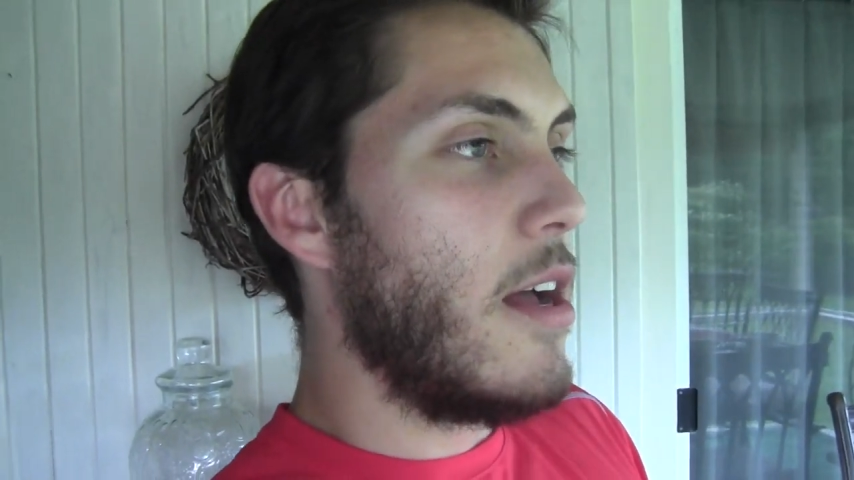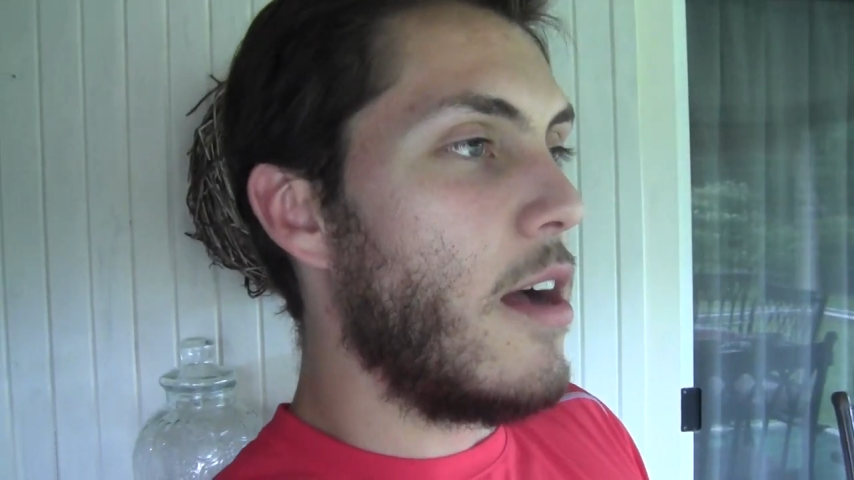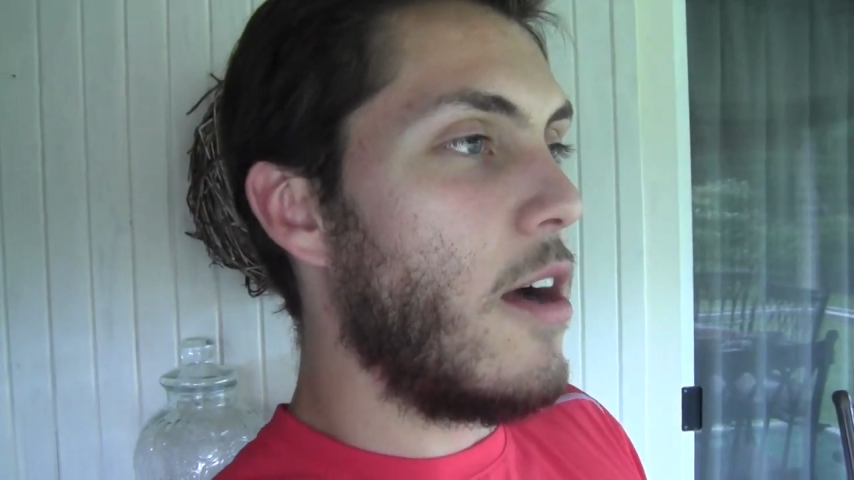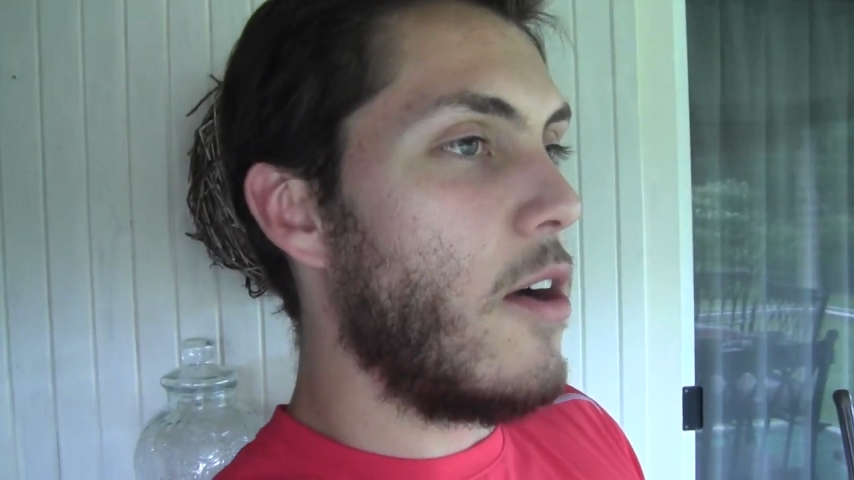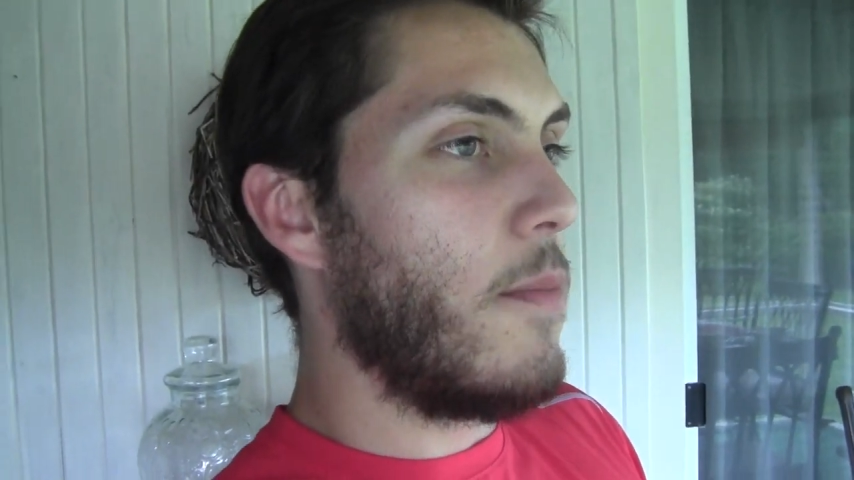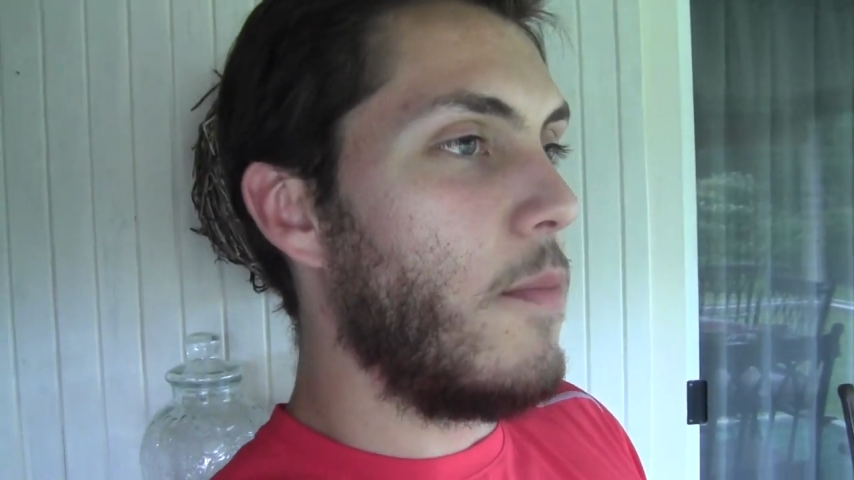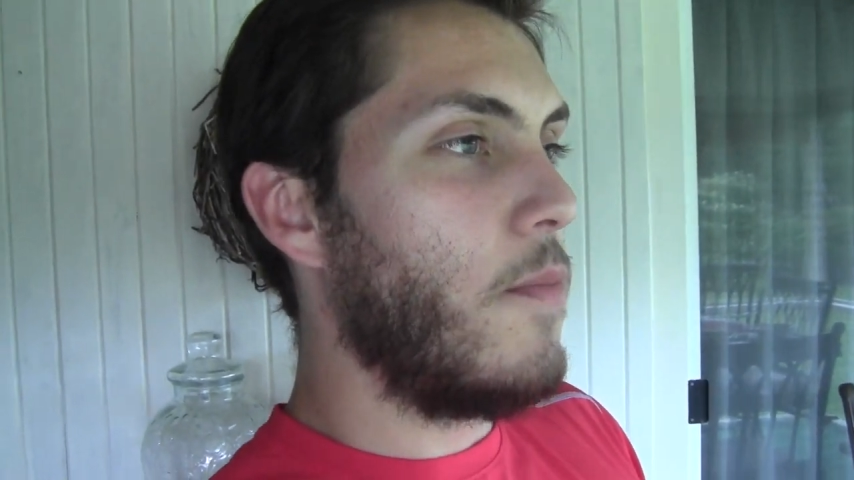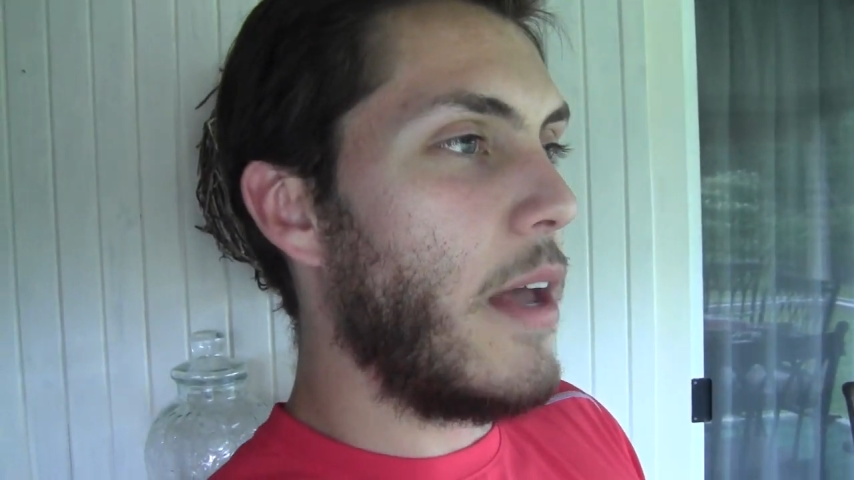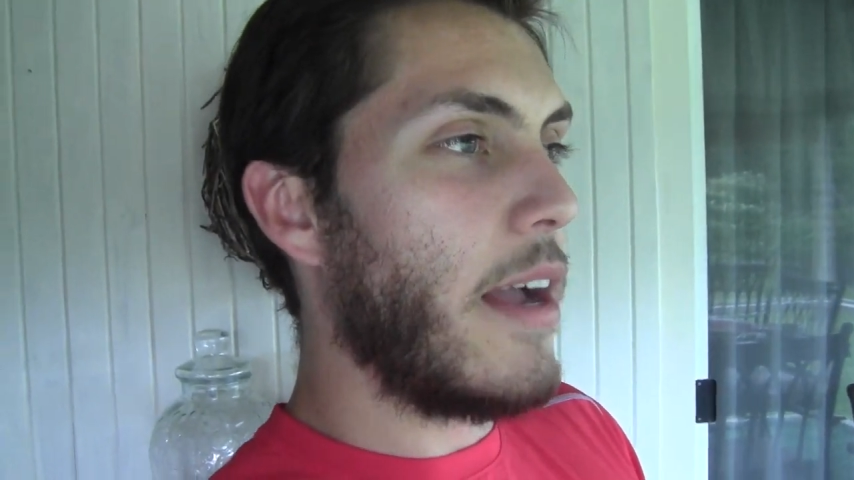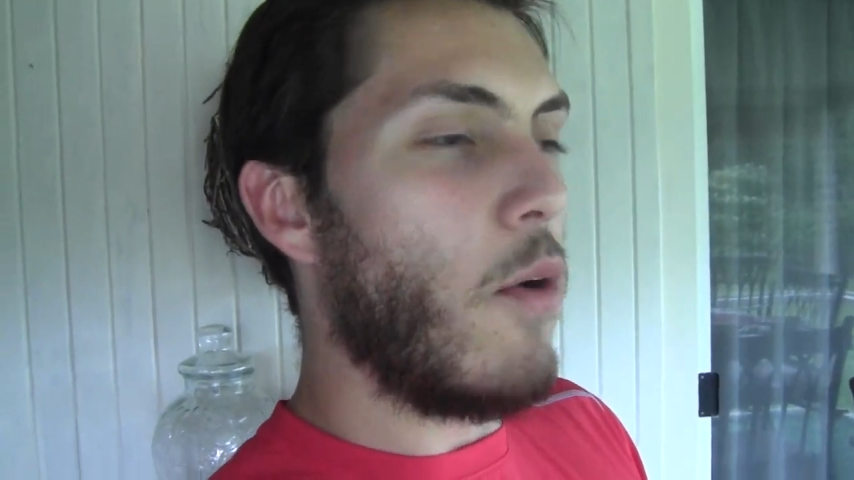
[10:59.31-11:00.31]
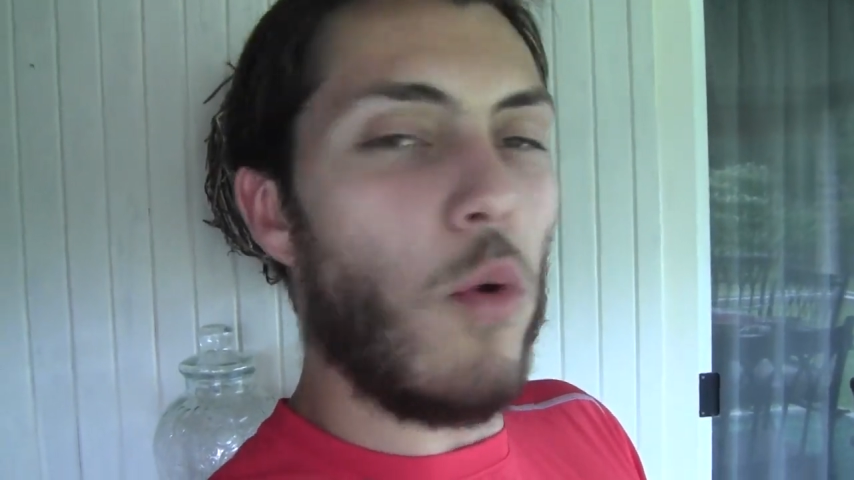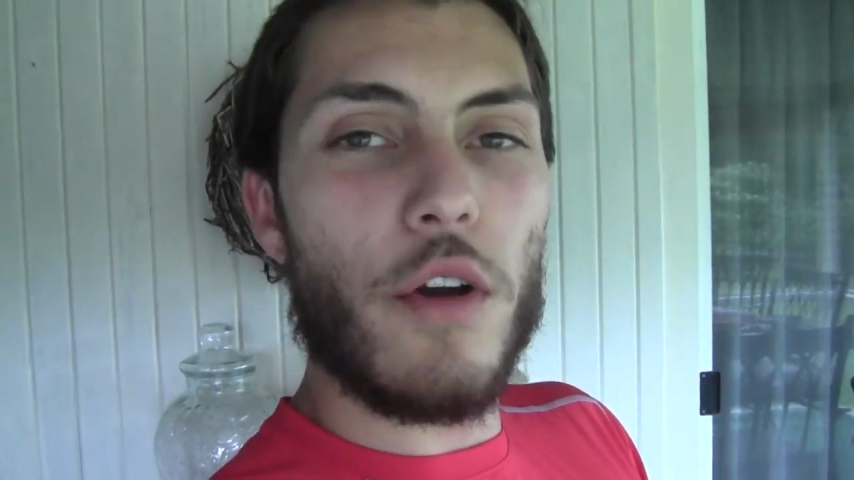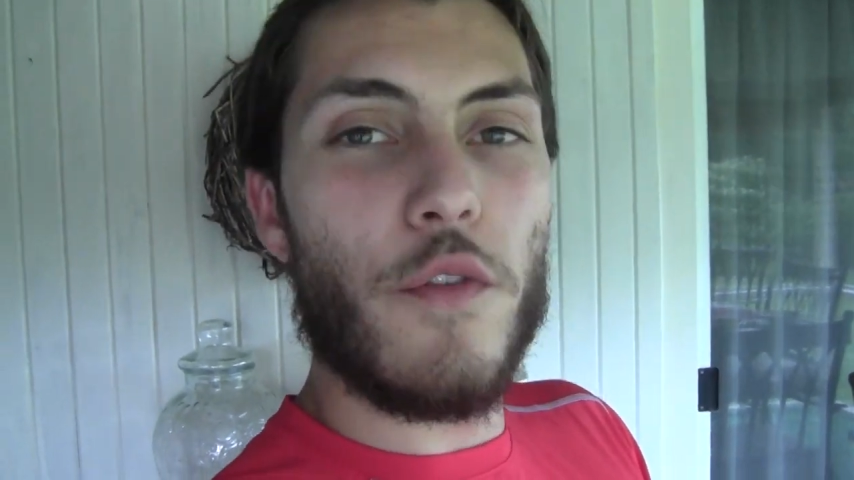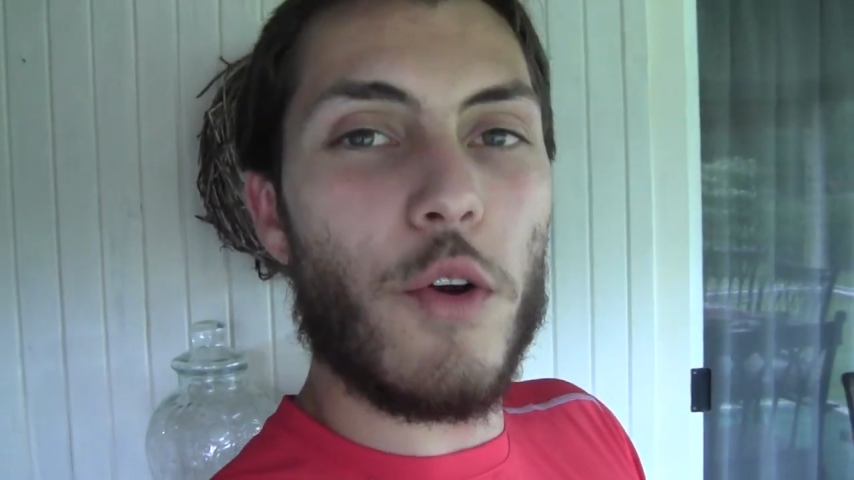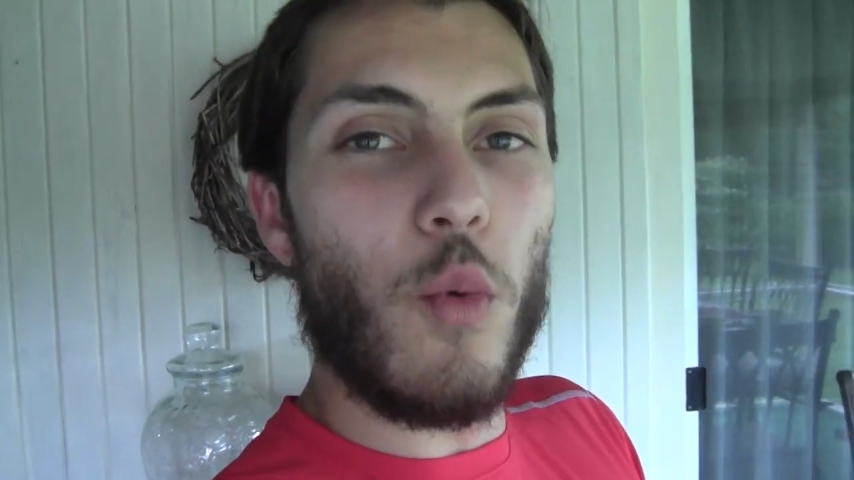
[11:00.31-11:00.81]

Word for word: um, I got one for